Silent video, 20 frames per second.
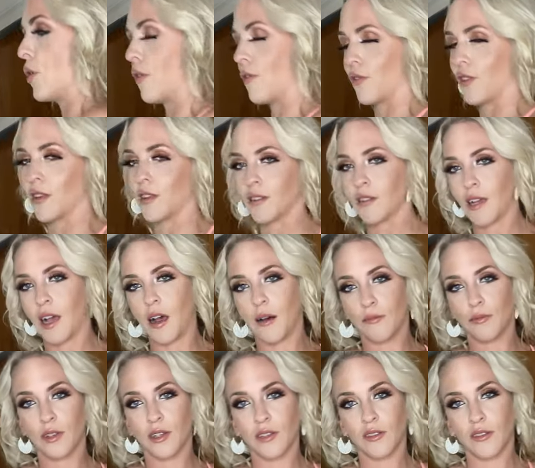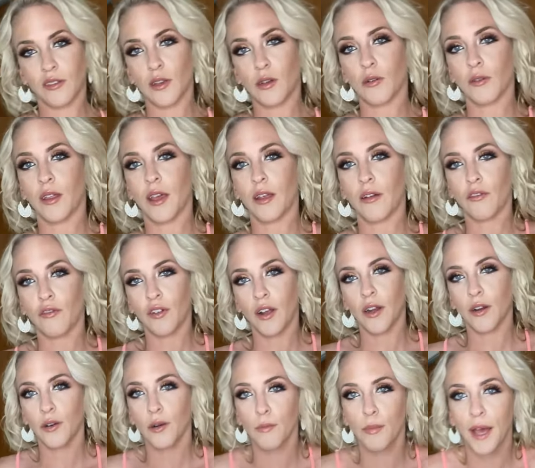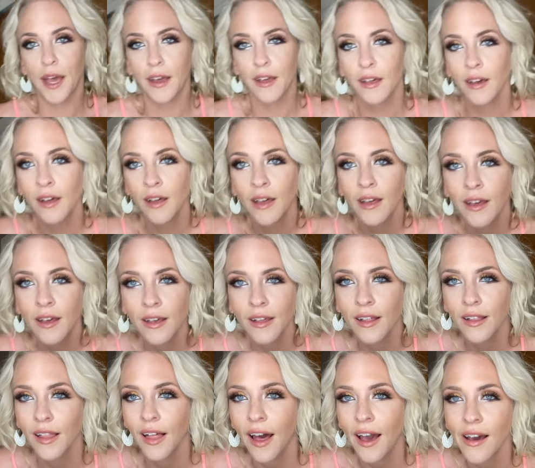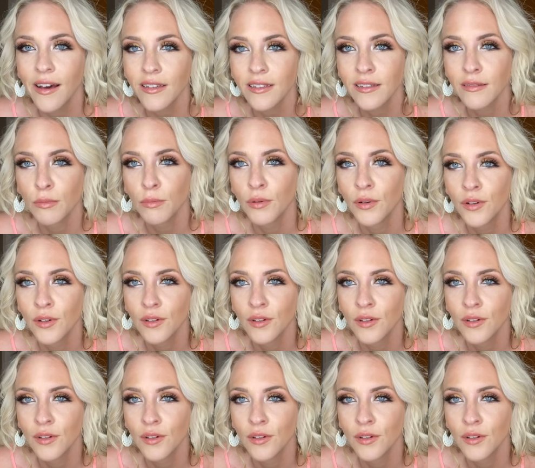over the top. There's no like front or back clasp.